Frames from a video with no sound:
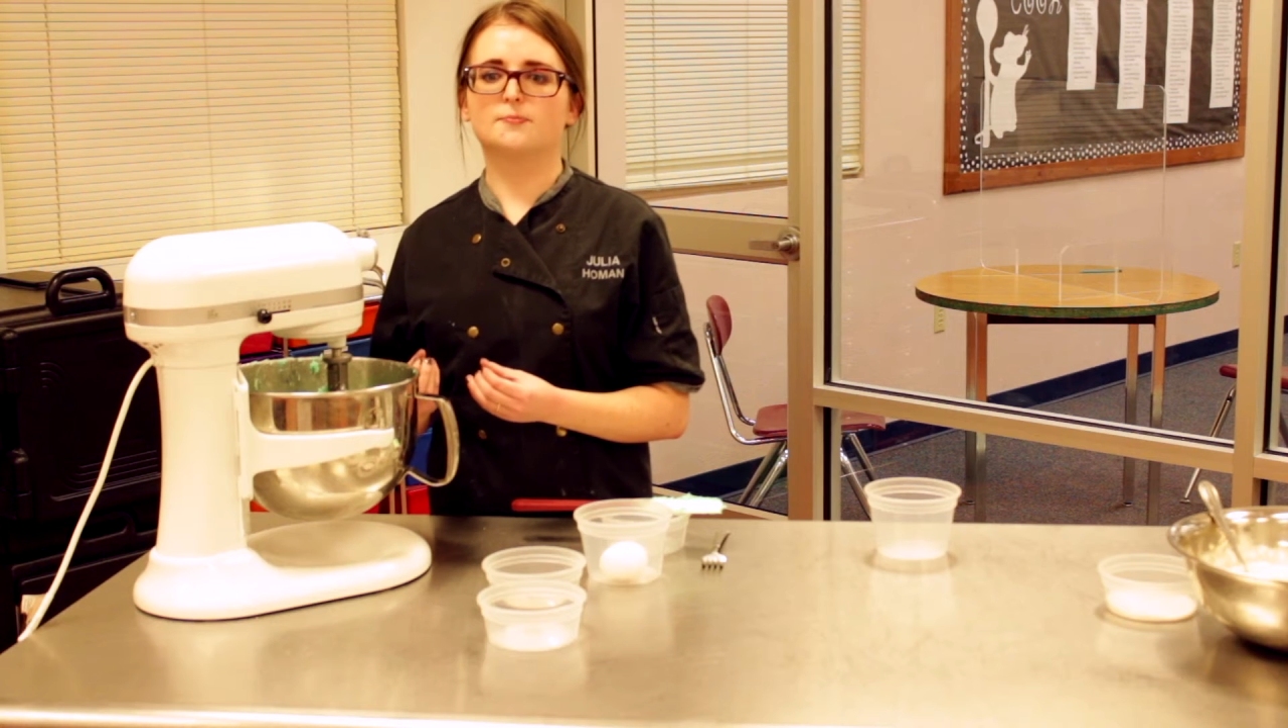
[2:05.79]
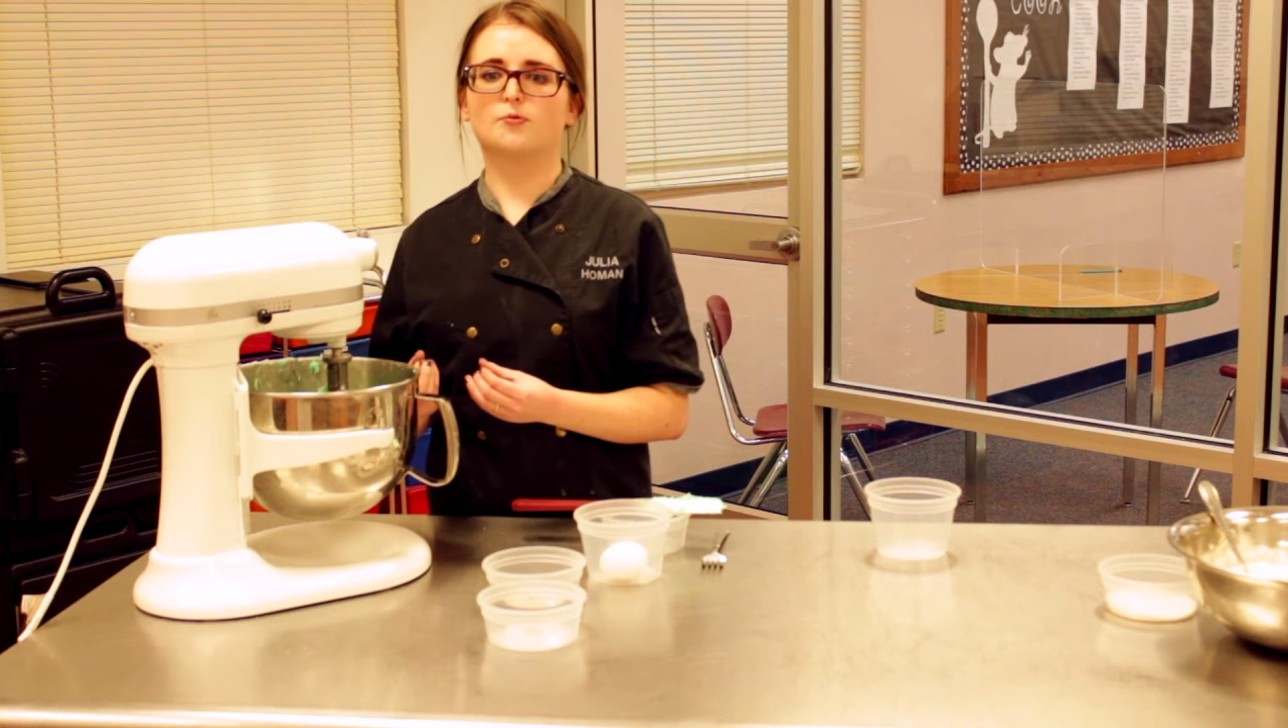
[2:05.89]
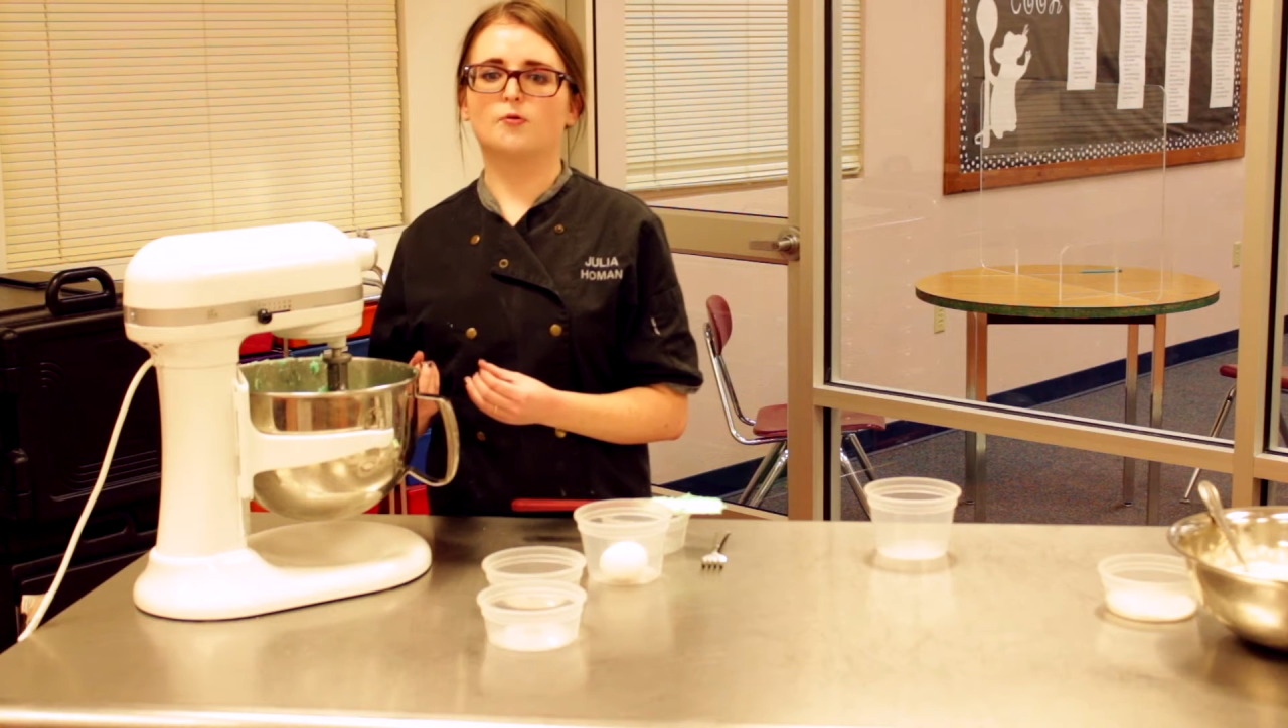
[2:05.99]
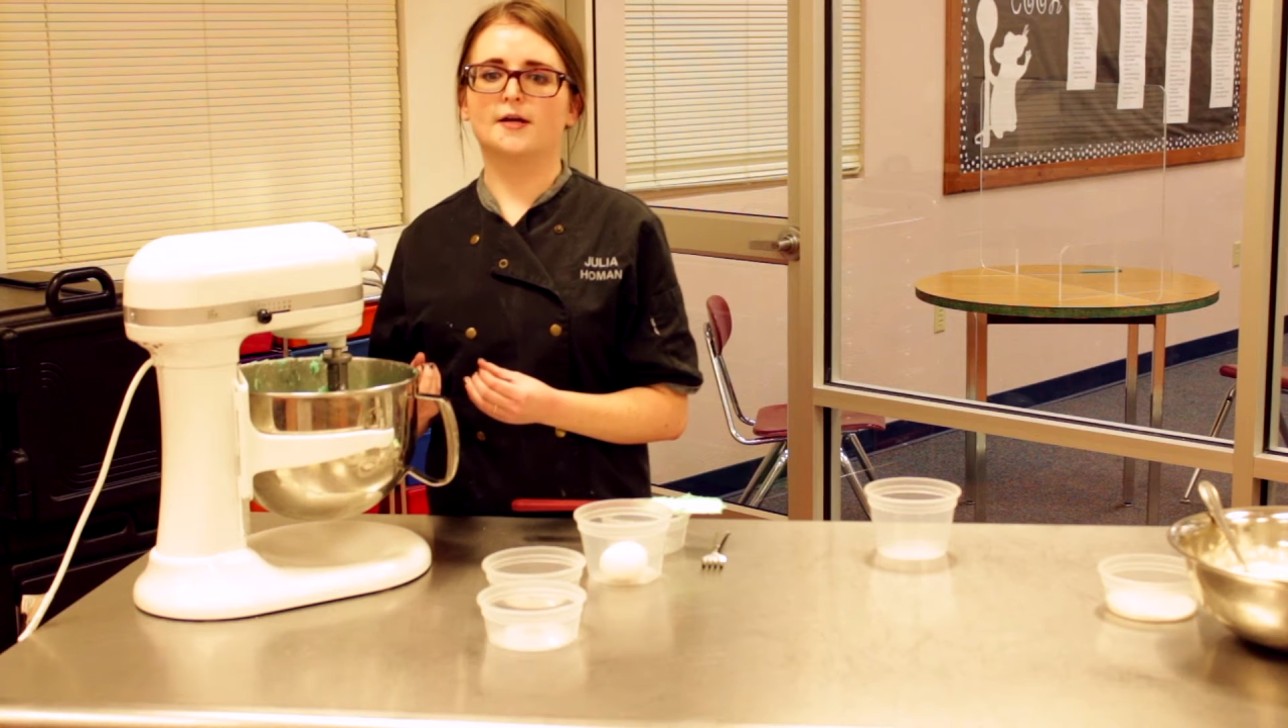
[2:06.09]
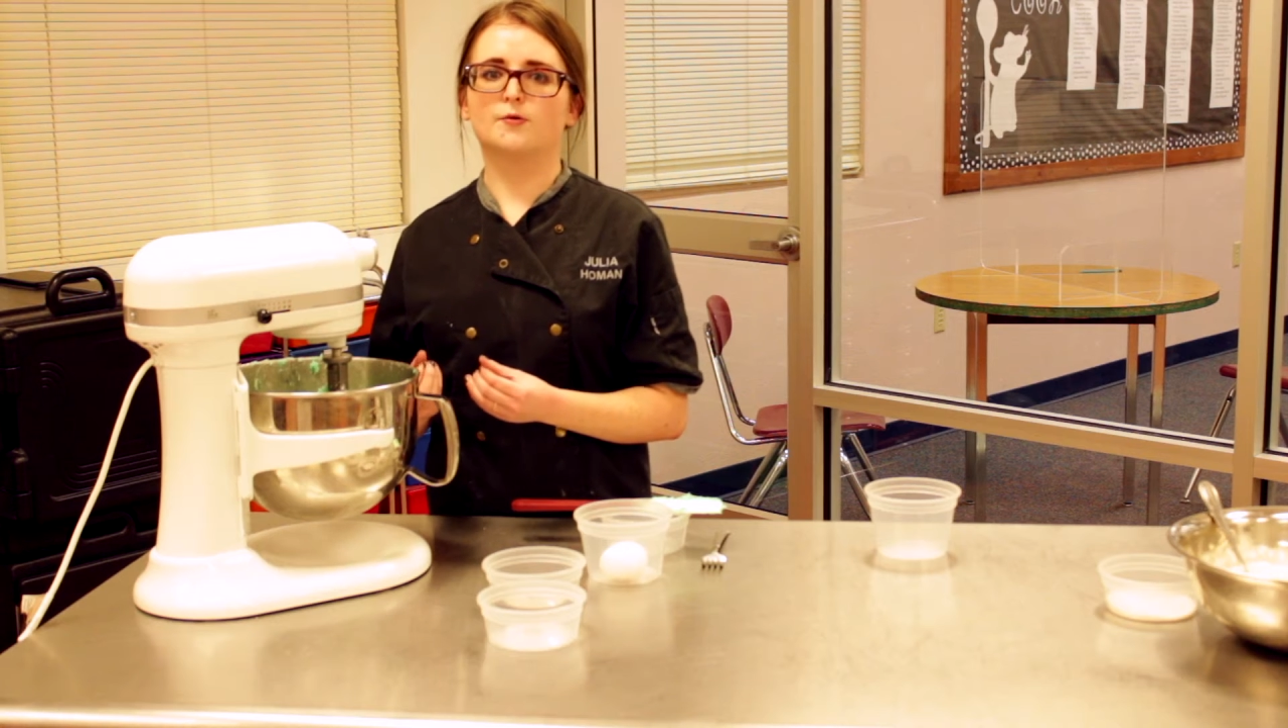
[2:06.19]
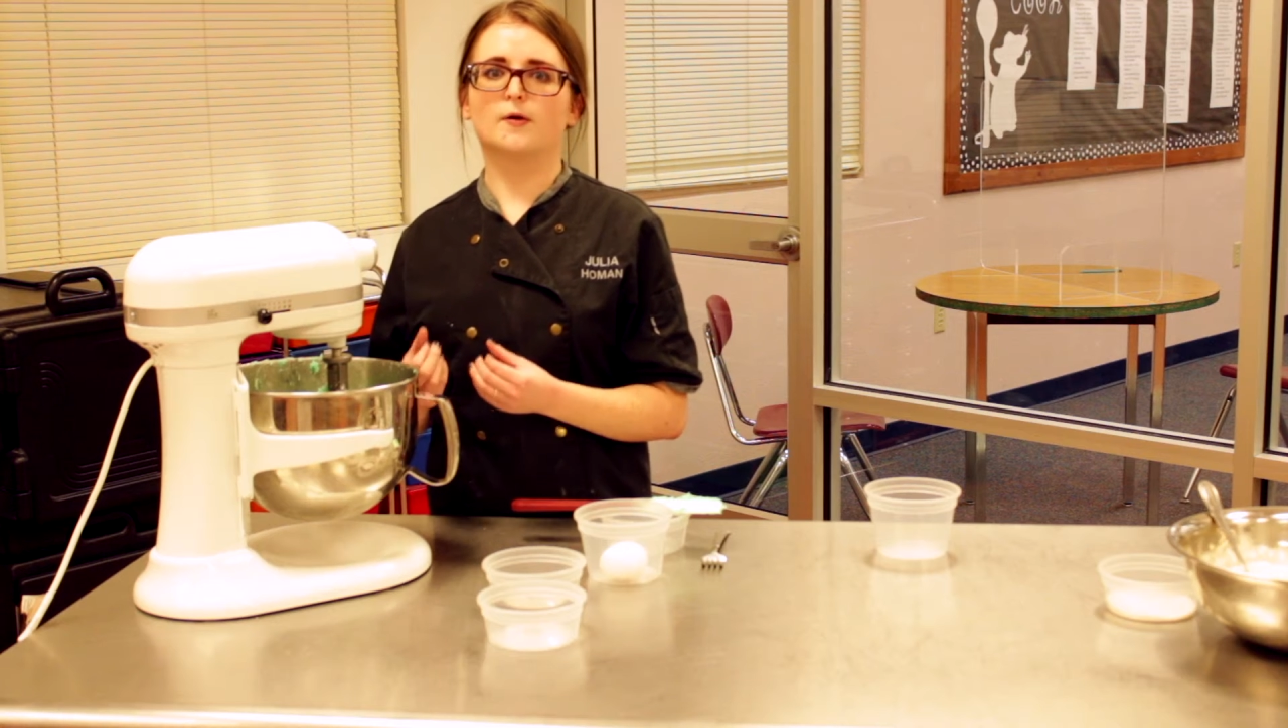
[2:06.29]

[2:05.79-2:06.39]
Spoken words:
the point